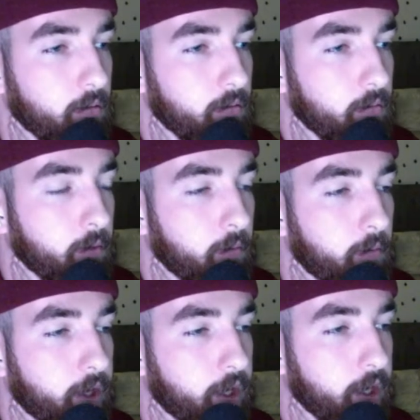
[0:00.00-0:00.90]
would have been
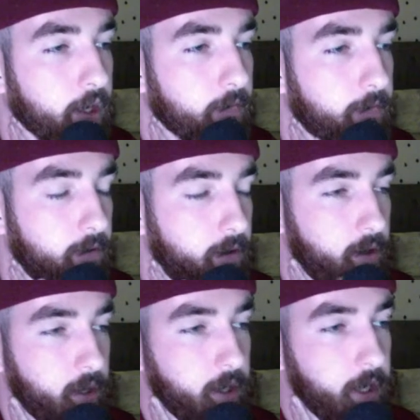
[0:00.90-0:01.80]
much easier for the
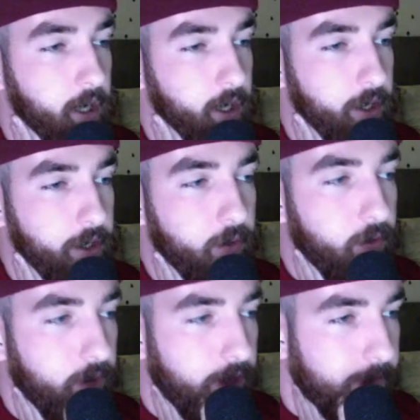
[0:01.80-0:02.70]
attacker to score
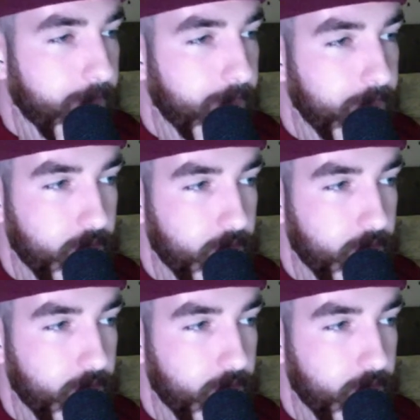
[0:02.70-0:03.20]
there. But